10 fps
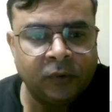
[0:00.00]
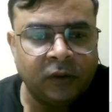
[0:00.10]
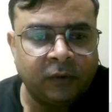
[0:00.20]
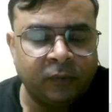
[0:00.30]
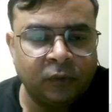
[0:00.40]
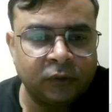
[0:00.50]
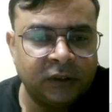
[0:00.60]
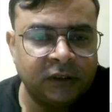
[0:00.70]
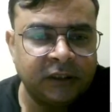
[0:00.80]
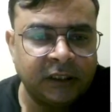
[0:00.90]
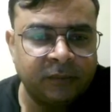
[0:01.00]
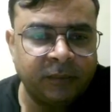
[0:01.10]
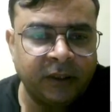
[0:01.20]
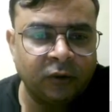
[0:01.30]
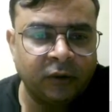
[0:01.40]
Of course, this is a
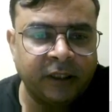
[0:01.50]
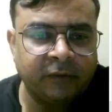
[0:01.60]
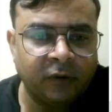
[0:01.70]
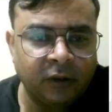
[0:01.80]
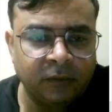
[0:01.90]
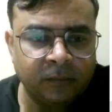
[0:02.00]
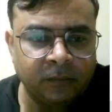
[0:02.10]
spring loaded valve.